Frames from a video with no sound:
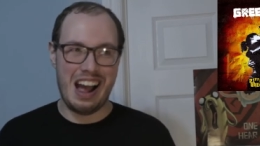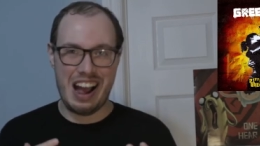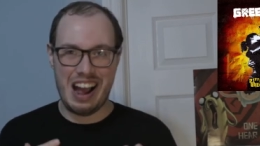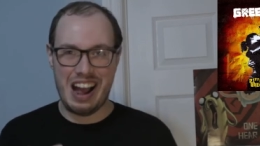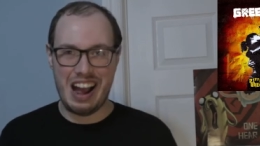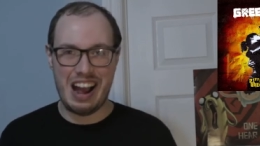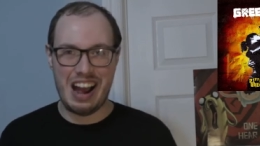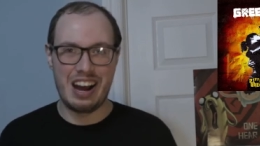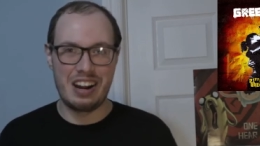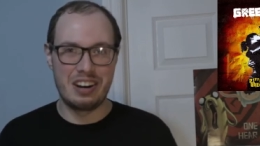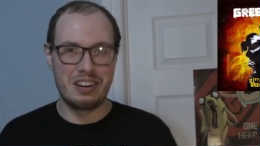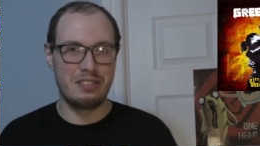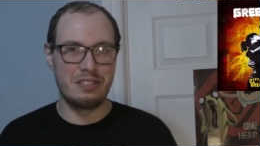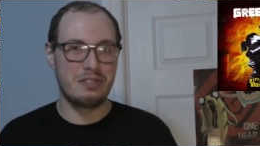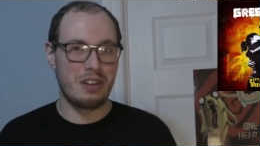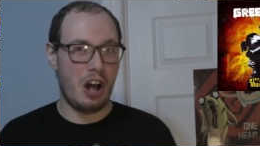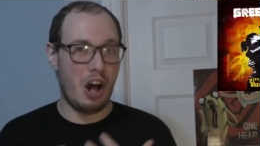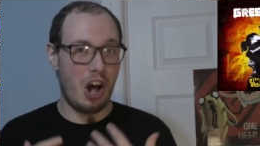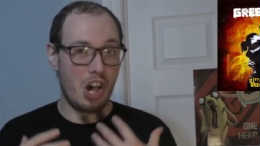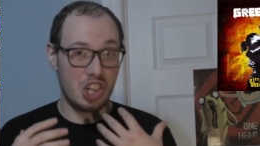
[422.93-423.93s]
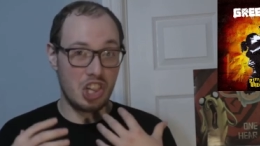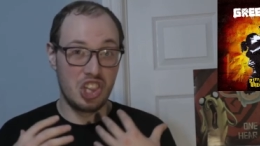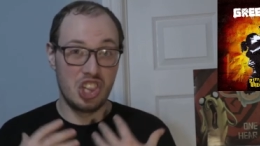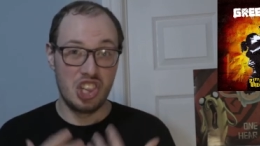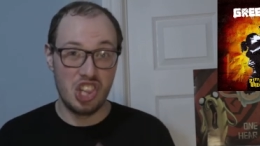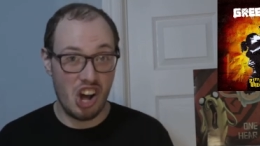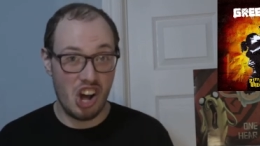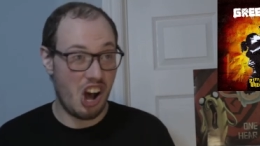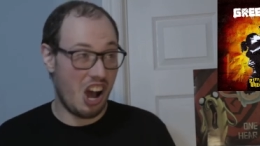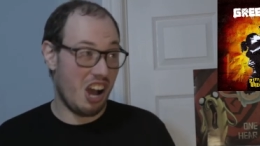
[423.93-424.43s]
out of a
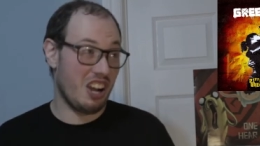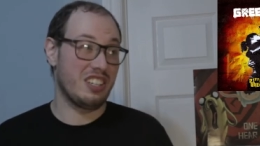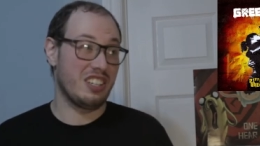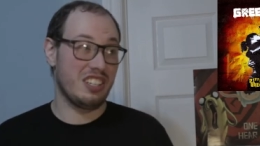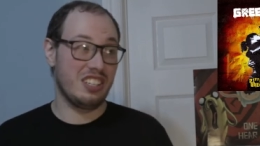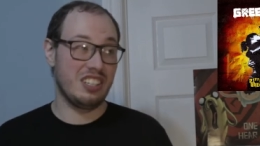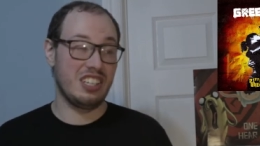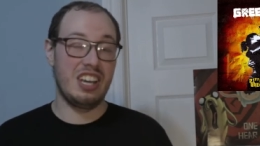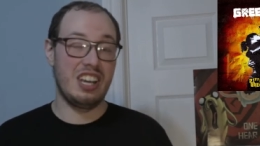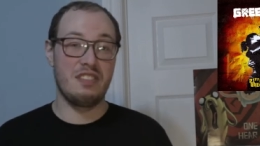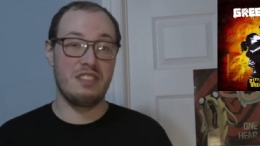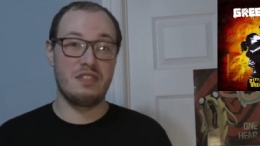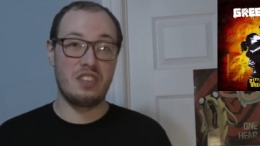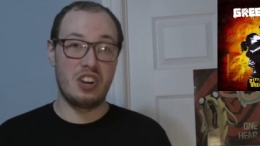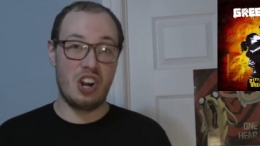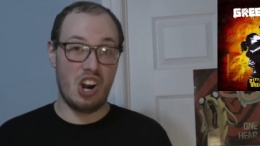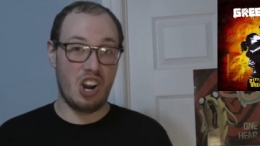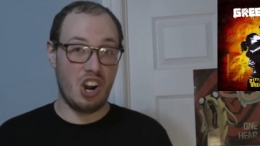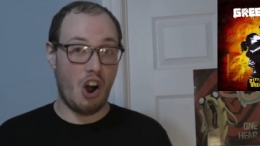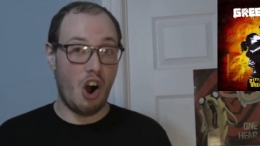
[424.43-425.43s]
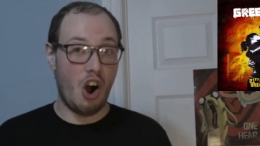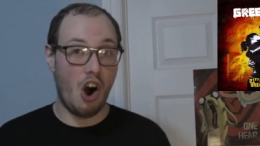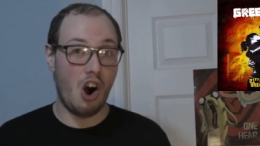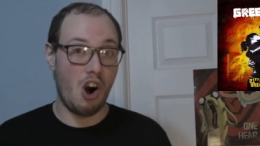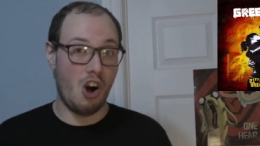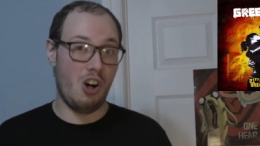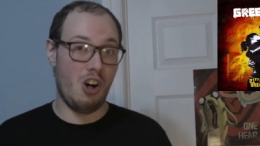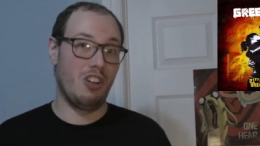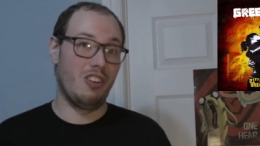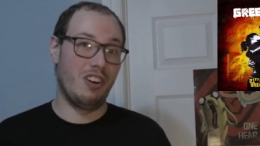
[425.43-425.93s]
lot, if not
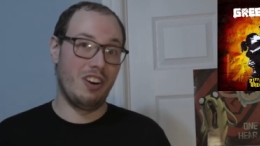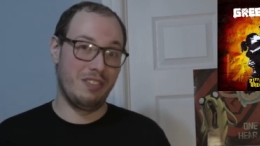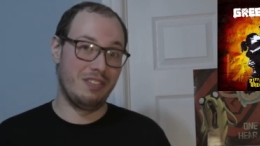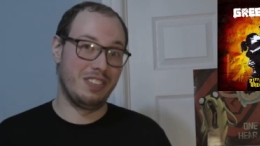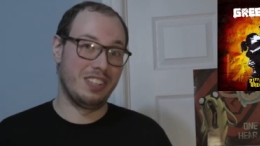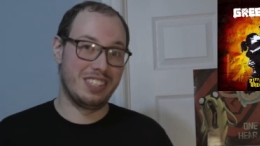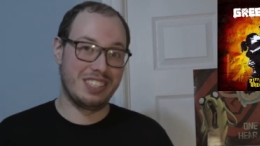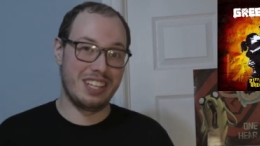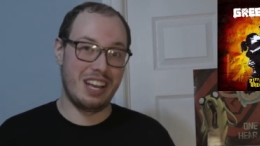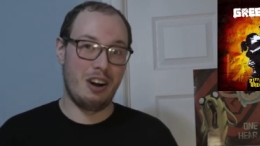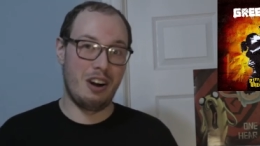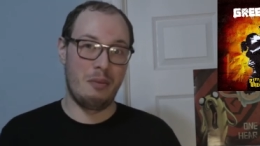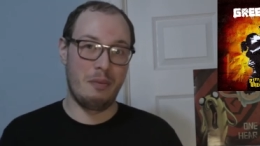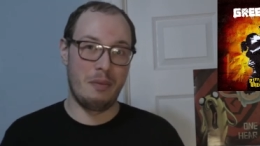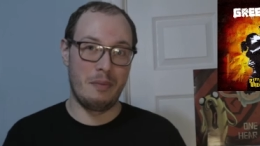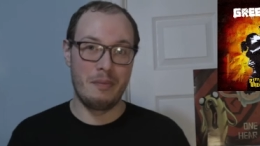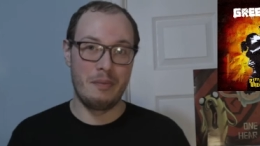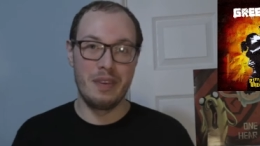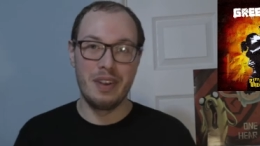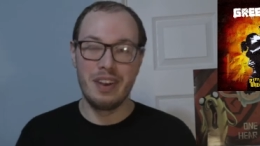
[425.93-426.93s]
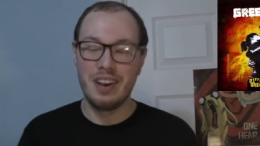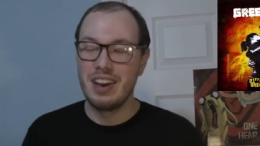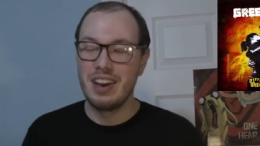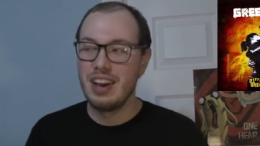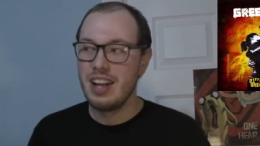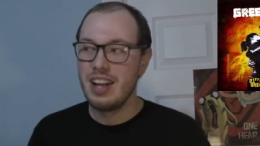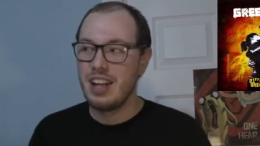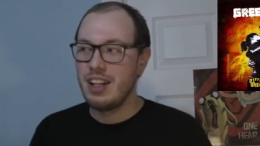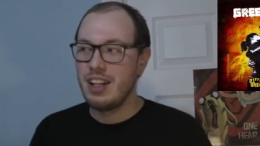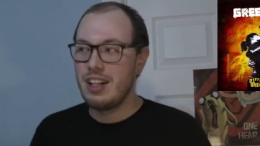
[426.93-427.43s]
all, of this album.
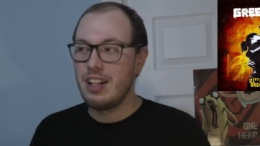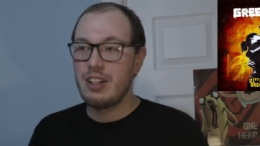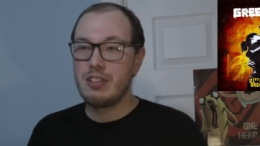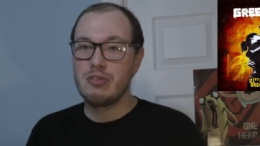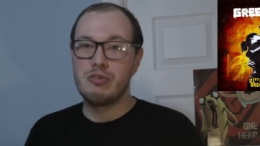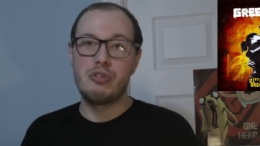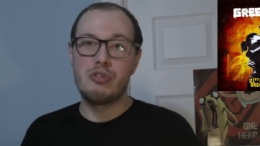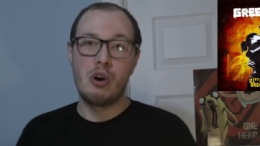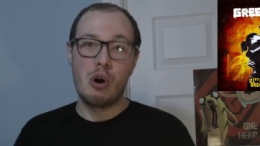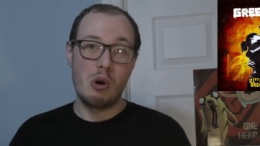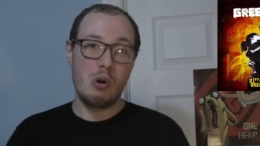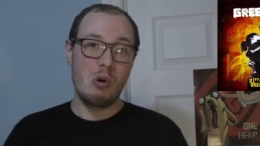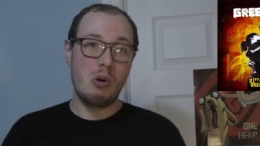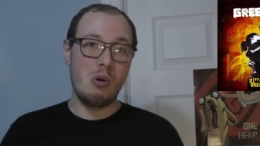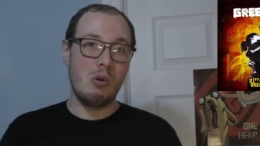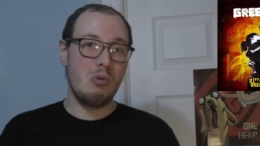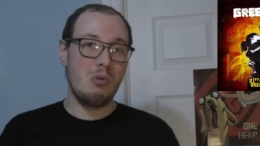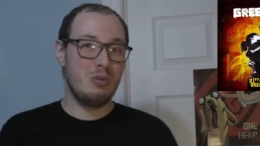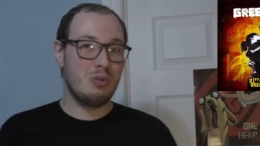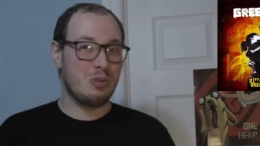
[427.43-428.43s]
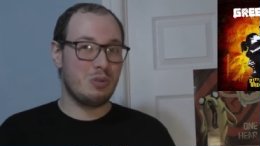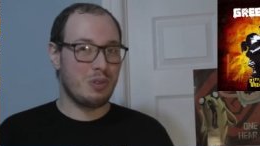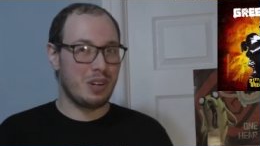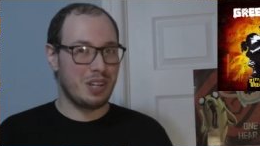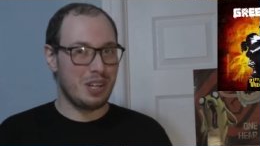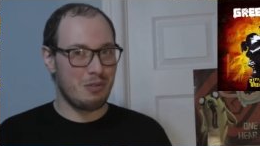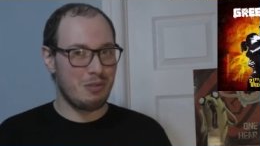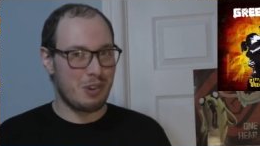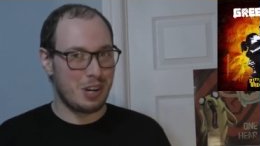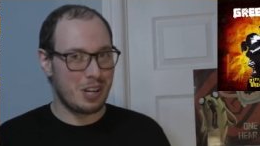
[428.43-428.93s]
Though
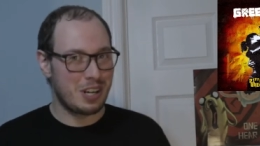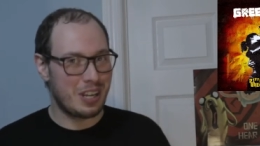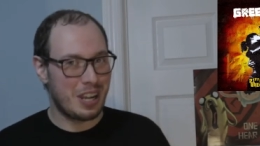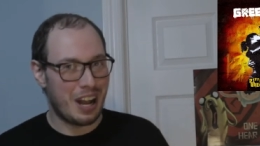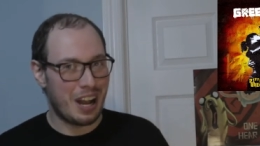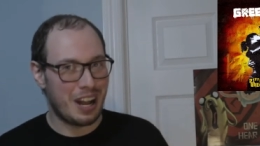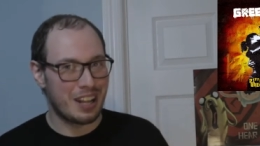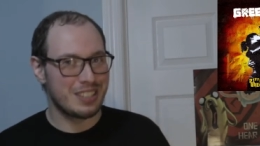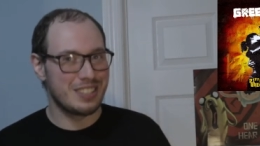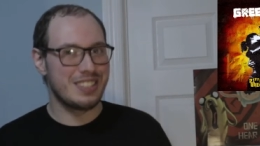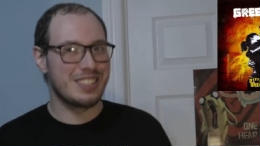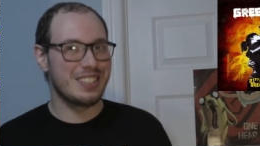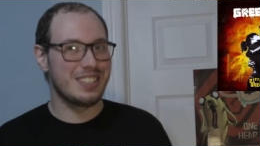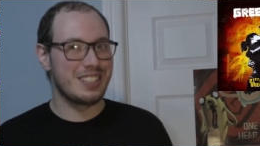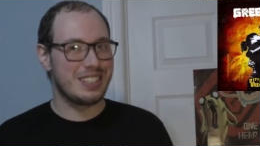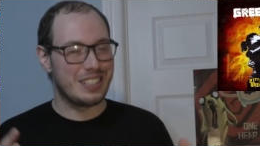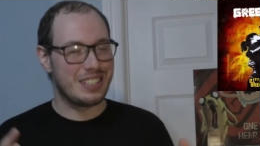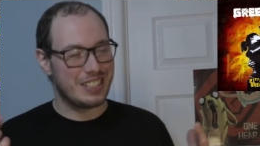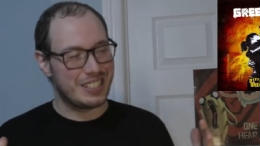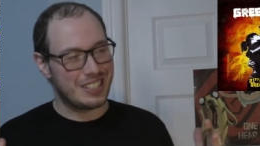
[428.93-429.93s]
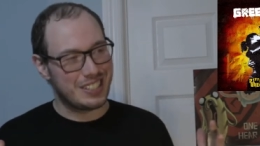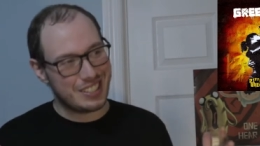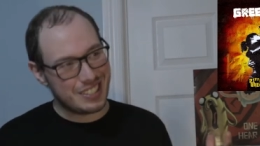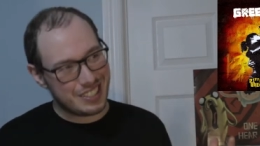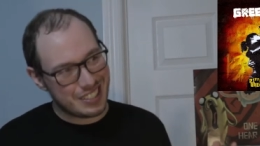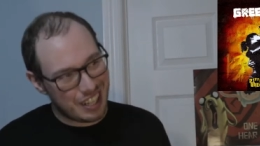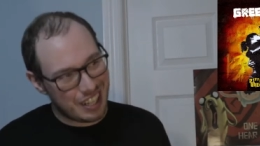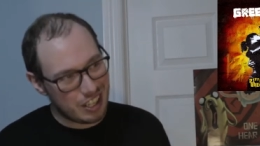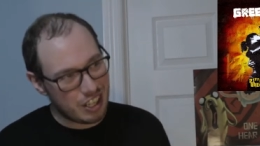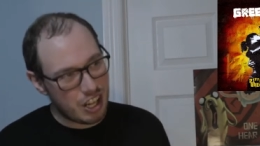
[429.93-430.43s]
21 Guns is
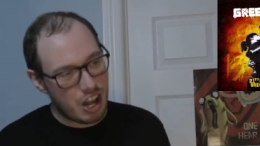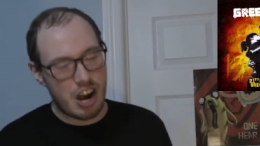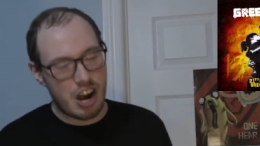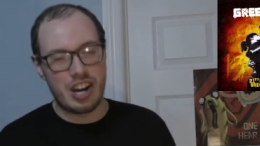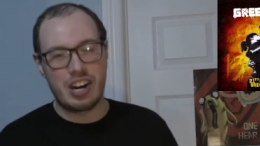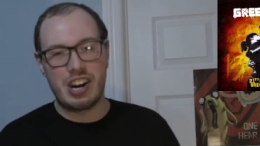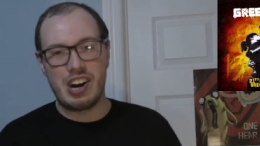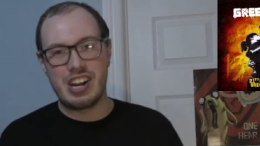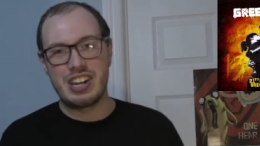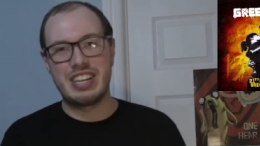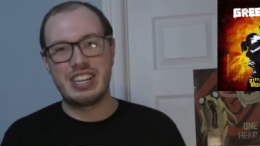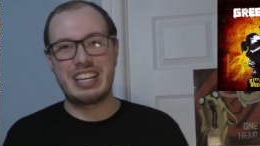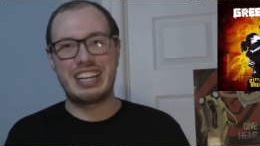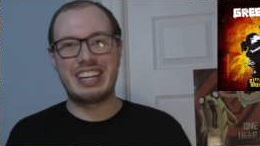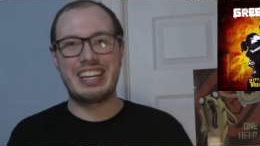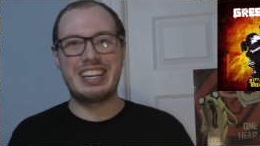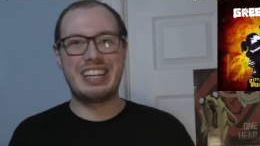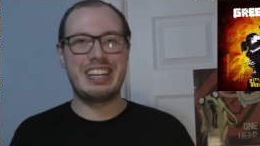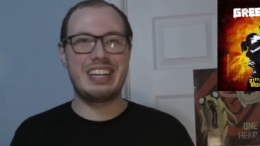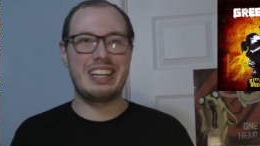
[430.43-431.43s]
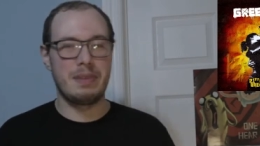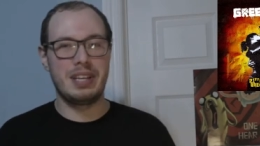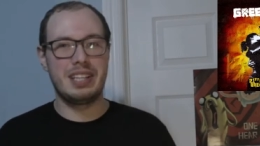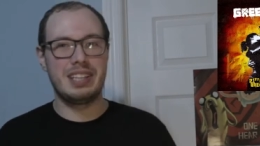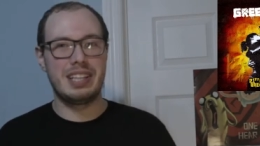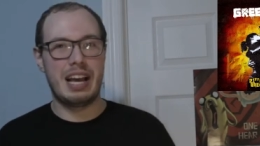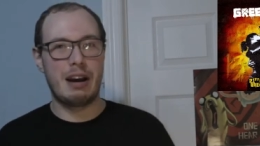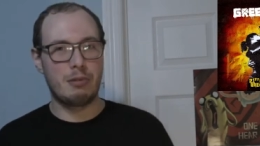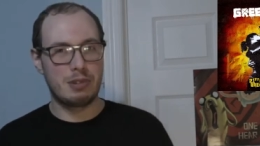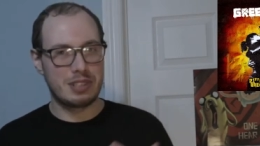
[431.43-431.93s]
a lot on the
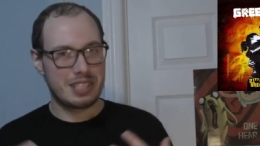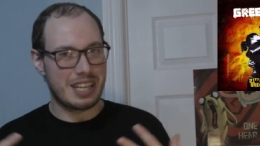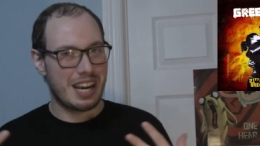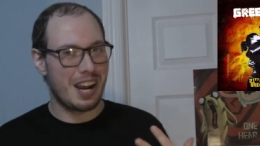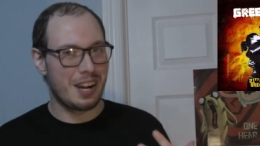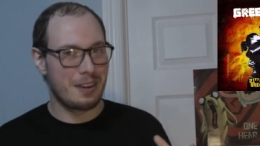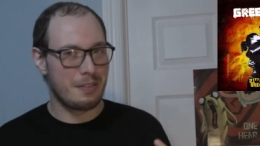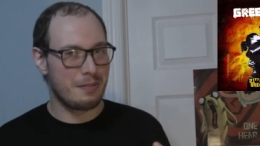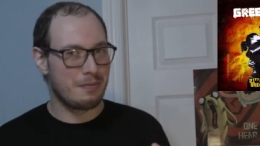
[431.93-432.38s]
that was kind of